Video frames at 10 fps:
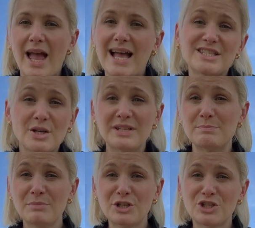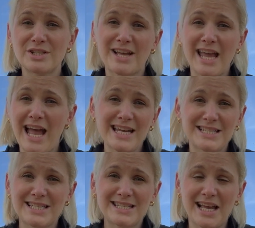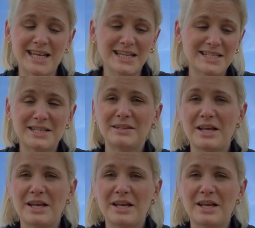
And so as much as I hate to say it,